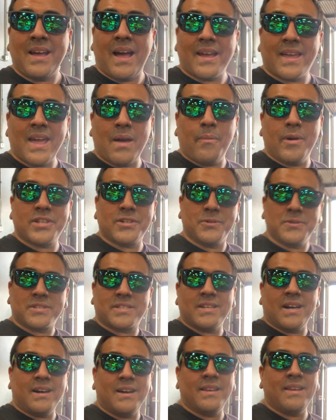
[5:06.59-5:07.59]
I can't wait till it's
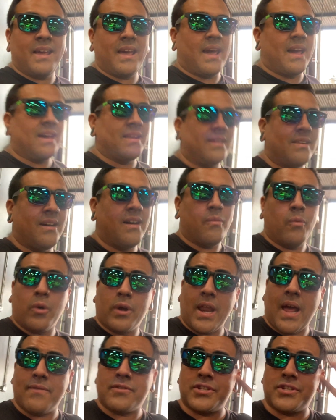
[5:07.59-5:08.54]
done, and we're gonna have